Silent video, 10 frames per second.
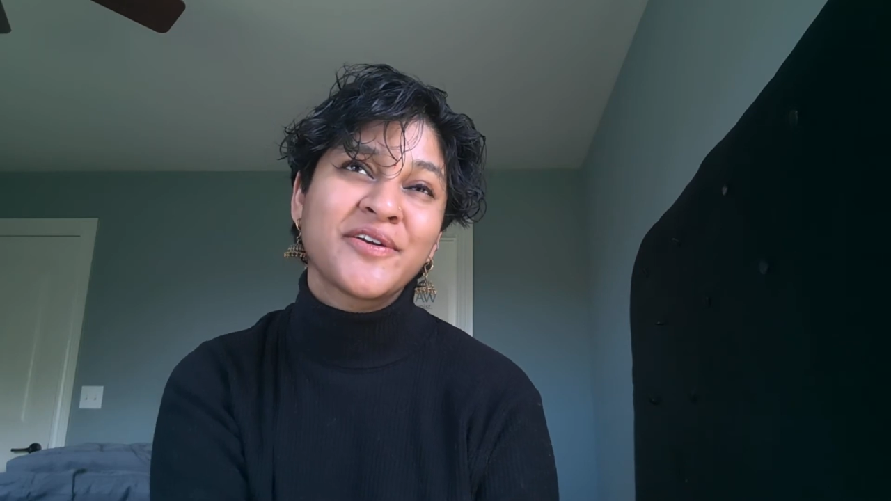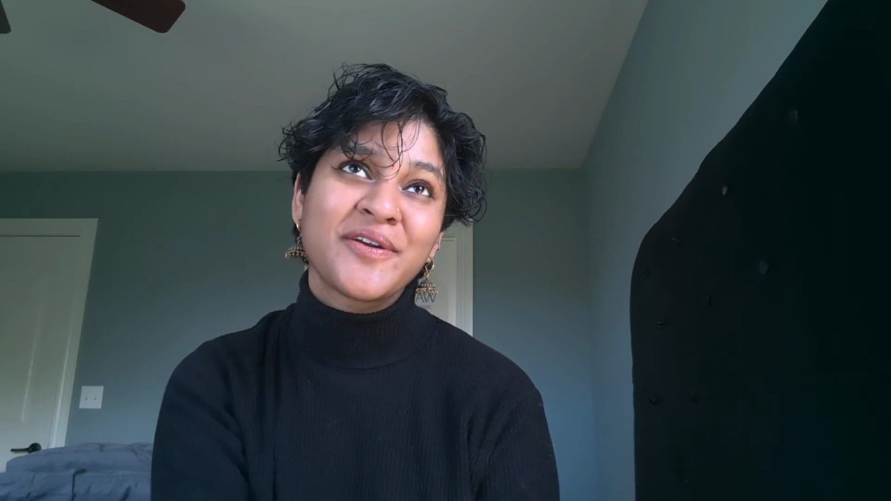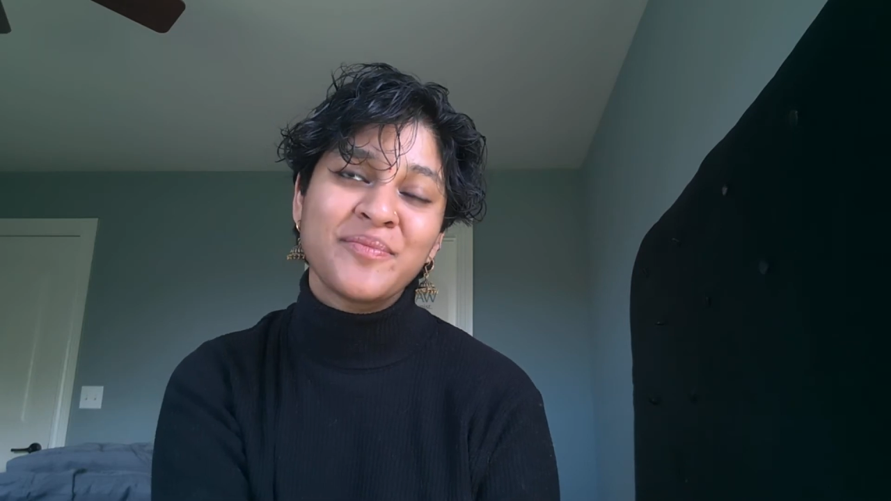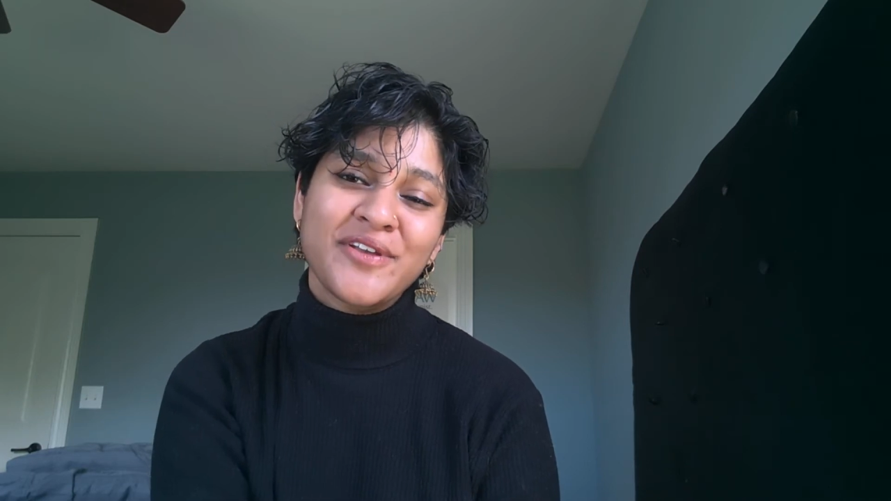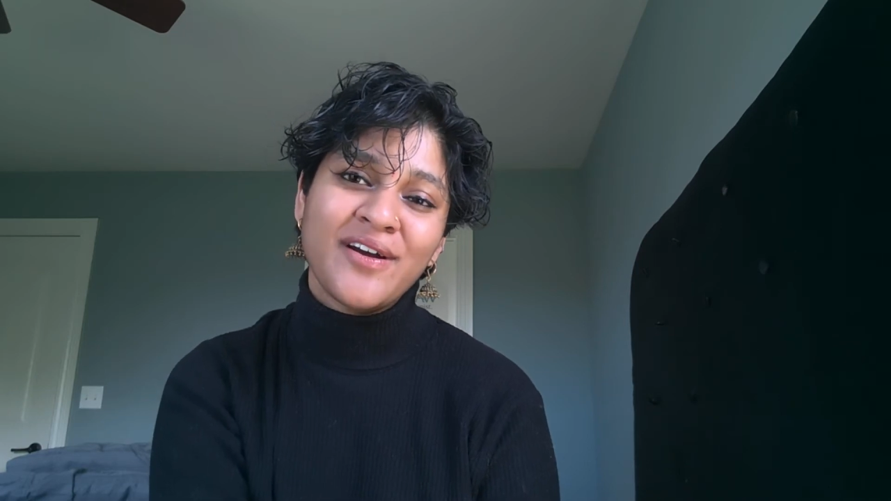
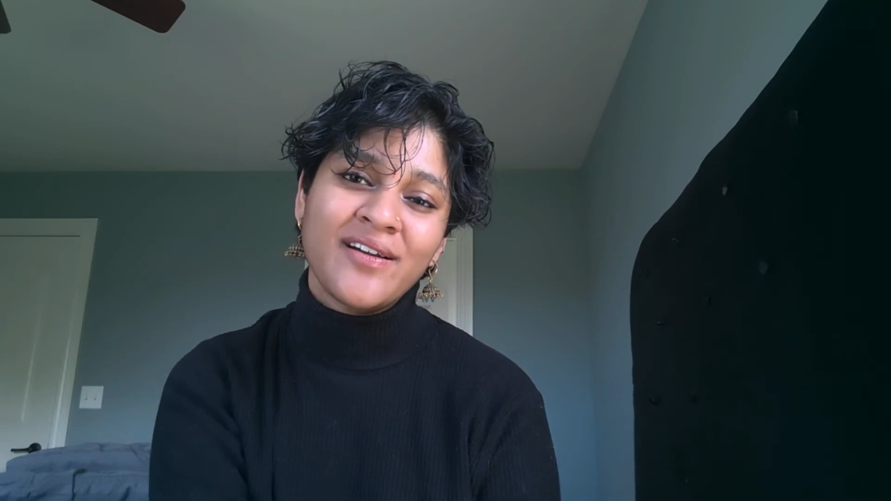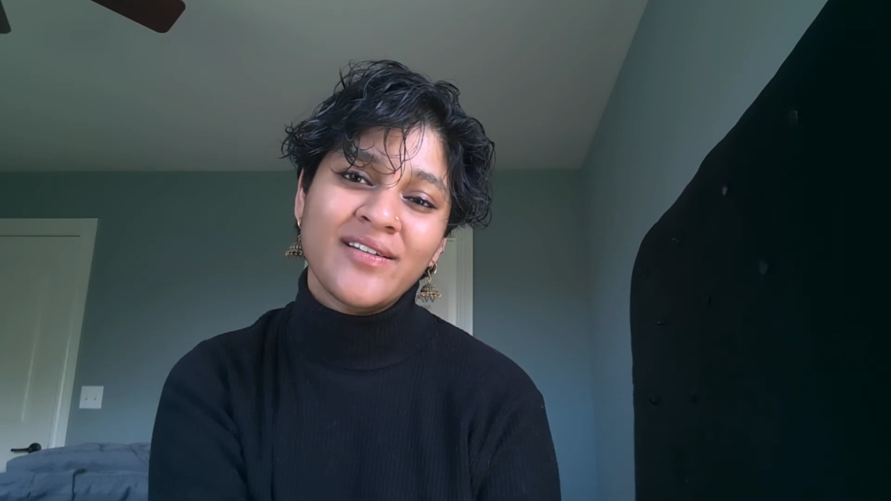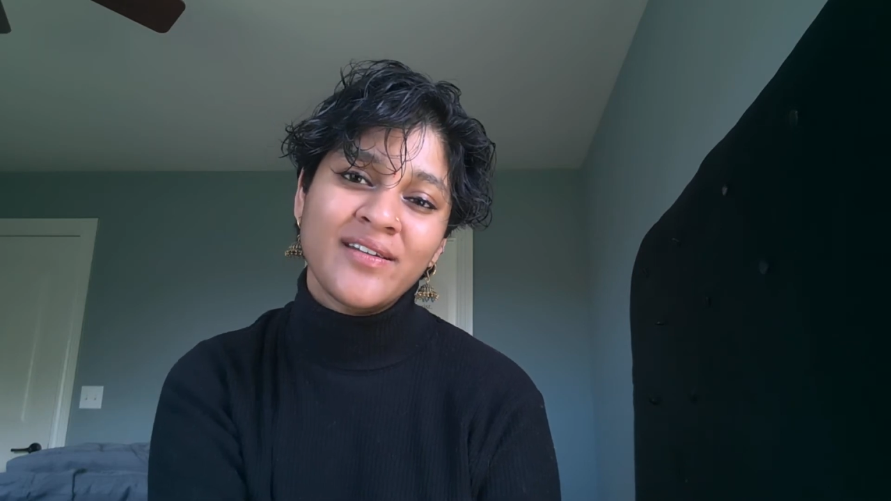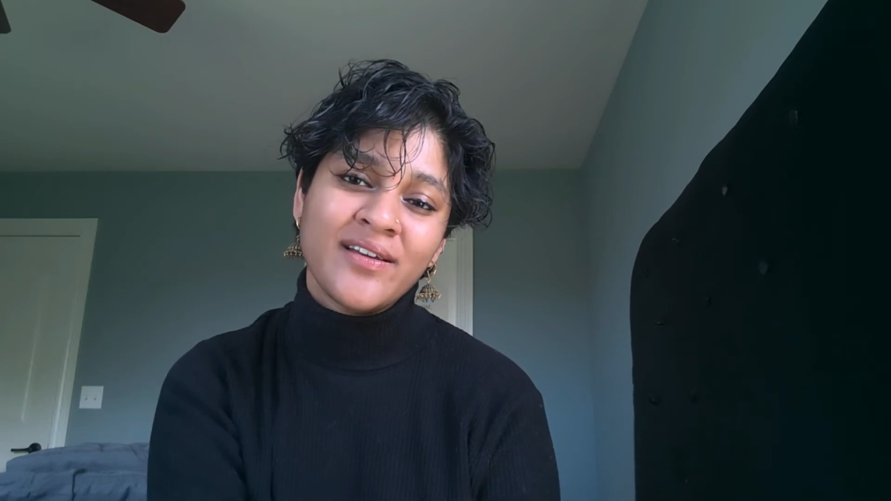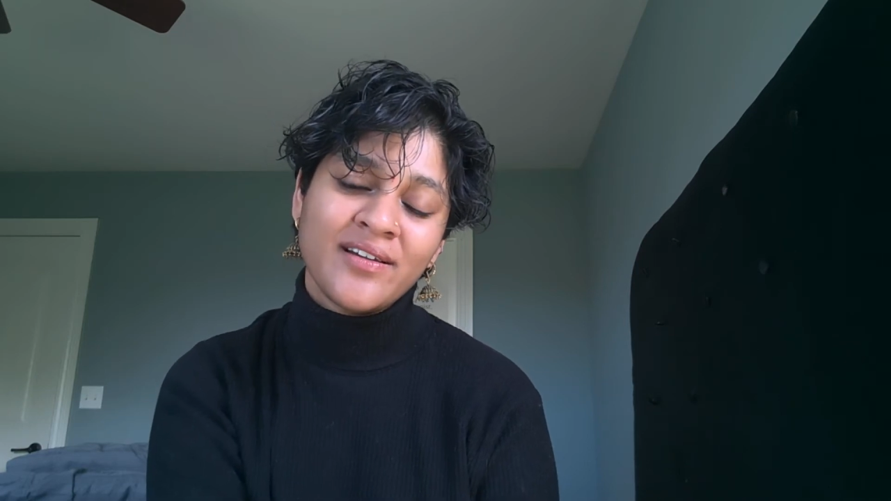grimly
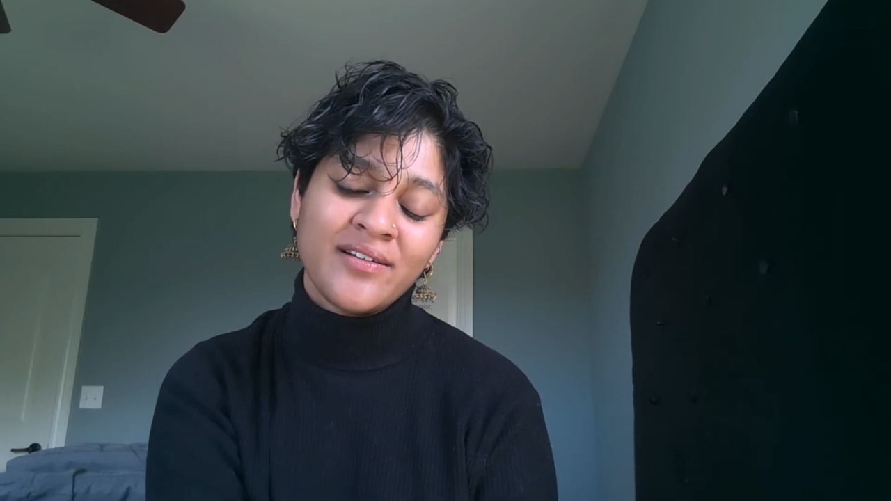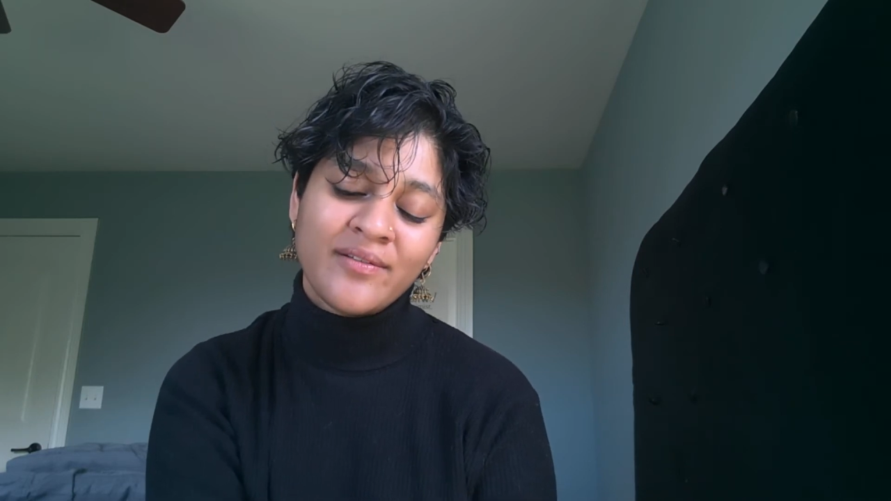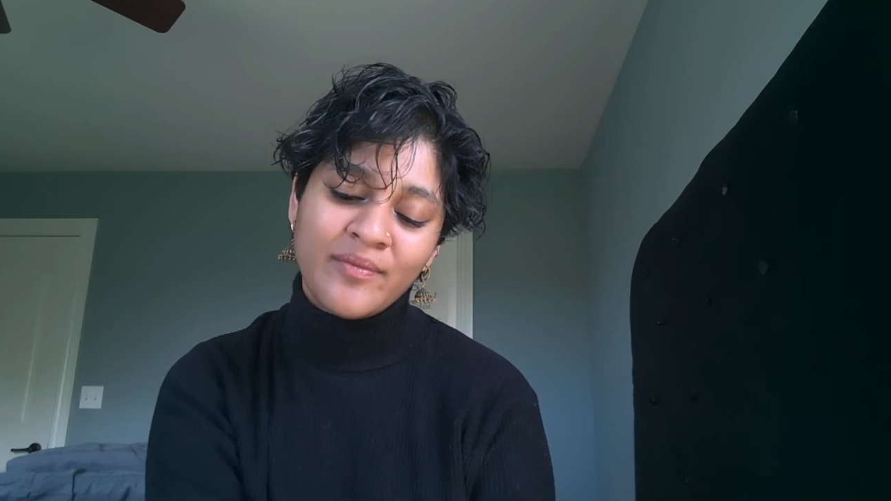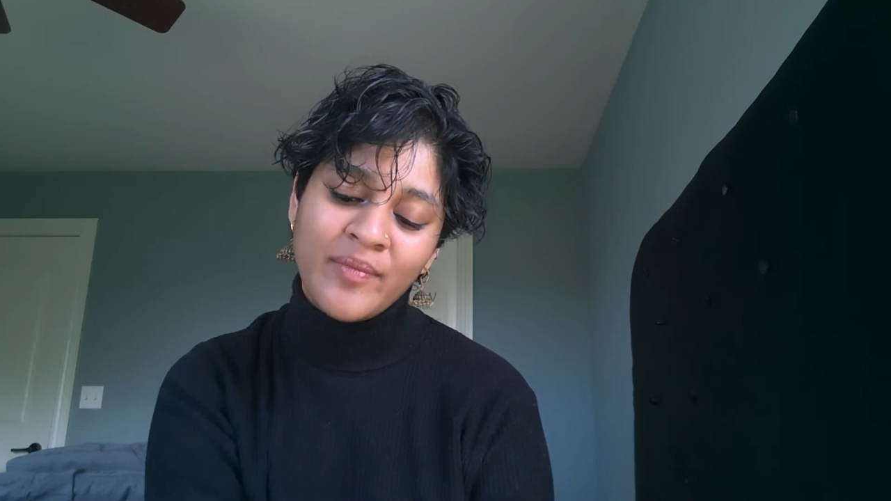heartening